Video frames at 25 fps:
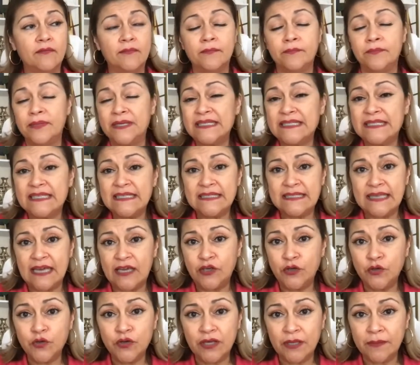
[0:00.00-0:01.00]
business
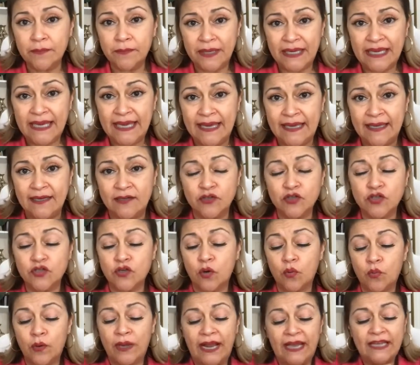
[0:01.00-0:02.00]
that you can be in.
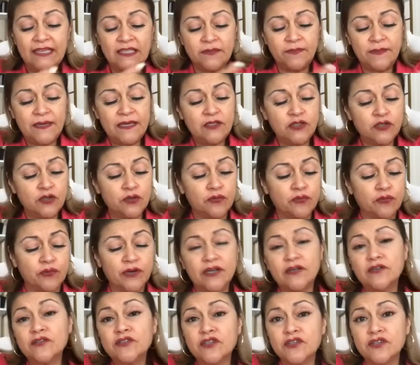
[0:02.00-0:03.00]
So when I speak to
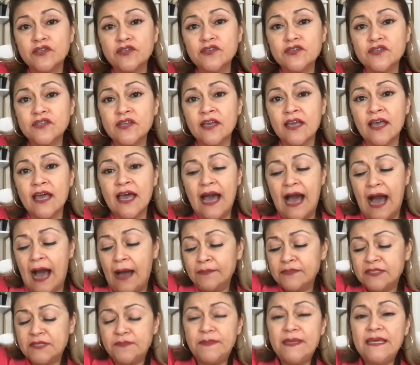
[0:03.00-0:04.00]
realtors,
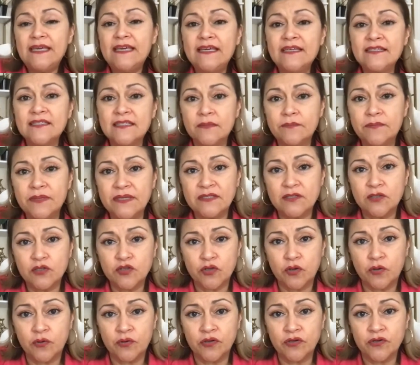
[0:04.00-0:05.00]
I'm speaking to
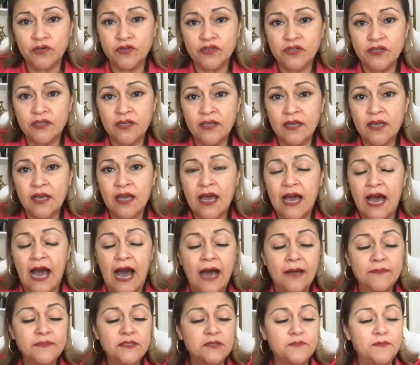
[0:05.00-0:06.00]
business owners.
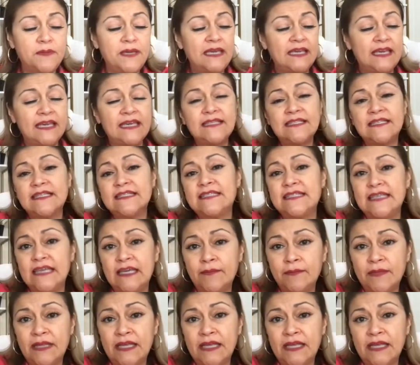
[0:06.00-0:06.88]
I'm speaking to team